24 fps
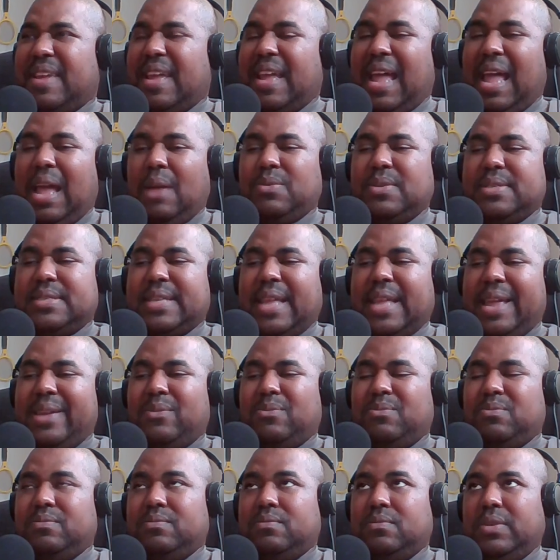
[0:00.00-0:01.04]
I was like
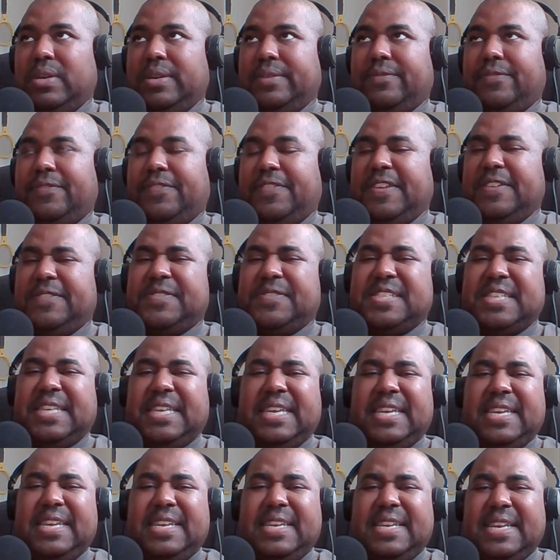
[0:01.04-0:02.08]
what
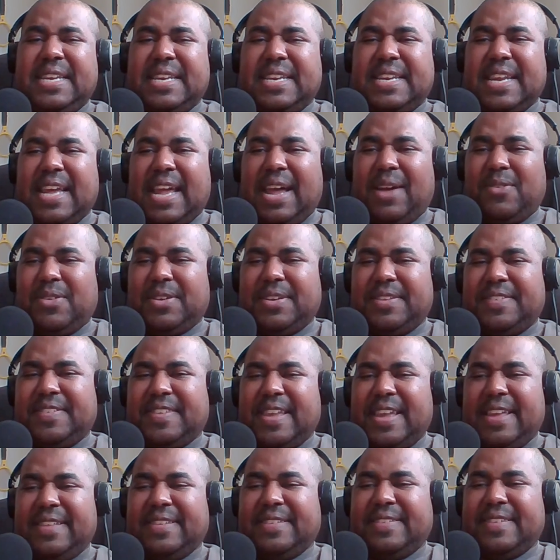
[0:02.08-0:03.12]
fifteen, I want to
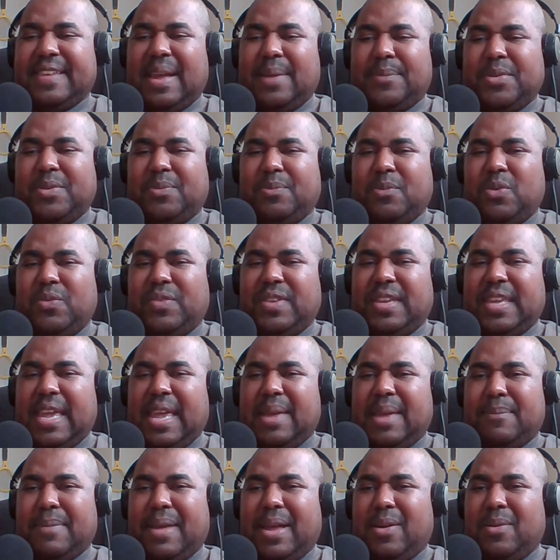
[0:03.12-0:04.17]
say at the time this movie
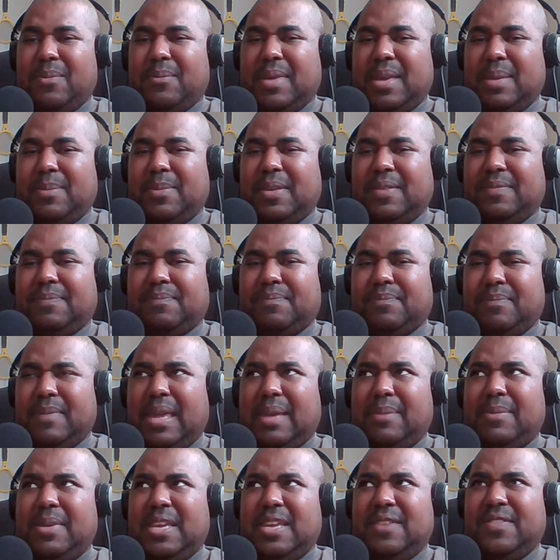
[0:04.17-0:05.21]
came out, maybe
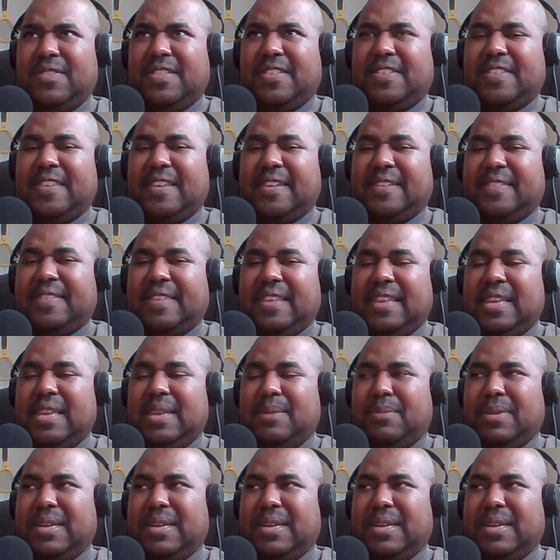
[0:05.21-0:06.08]
maybe even sixteen.